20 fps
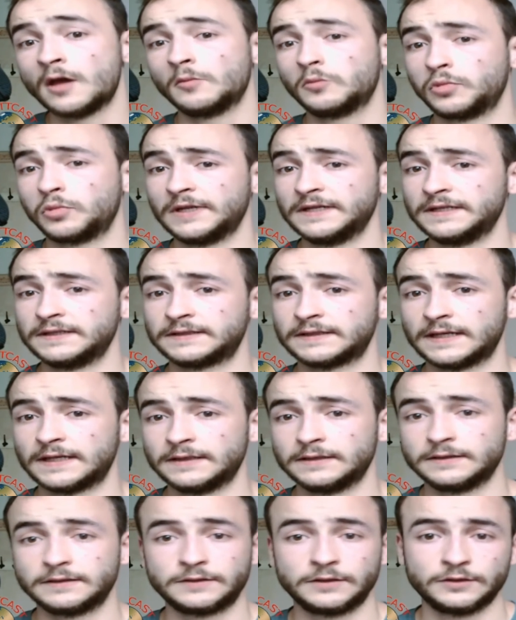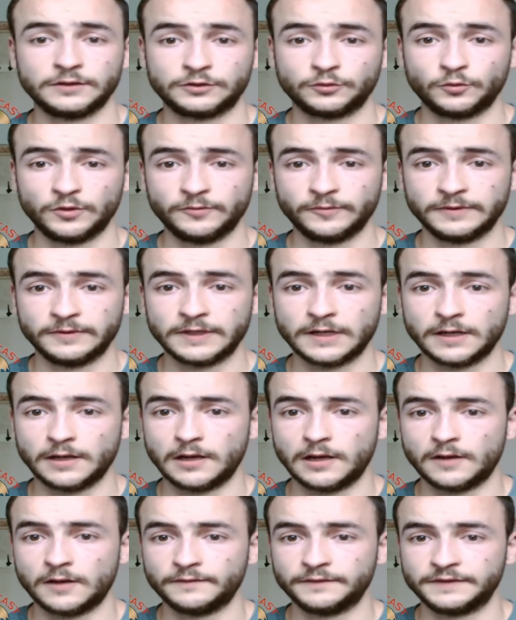please send it to us. We would
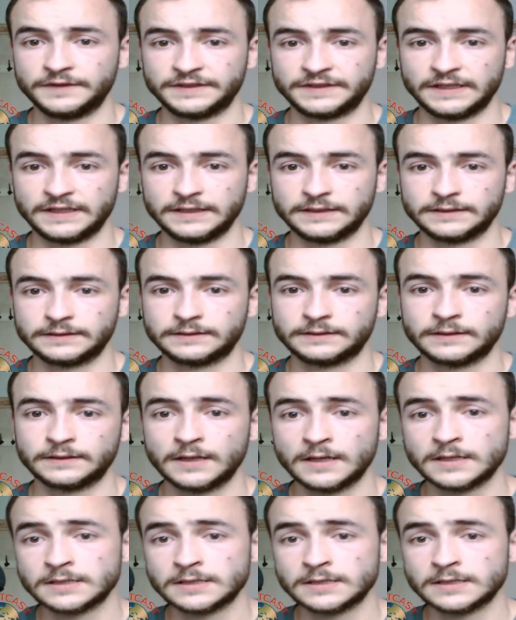love to see it.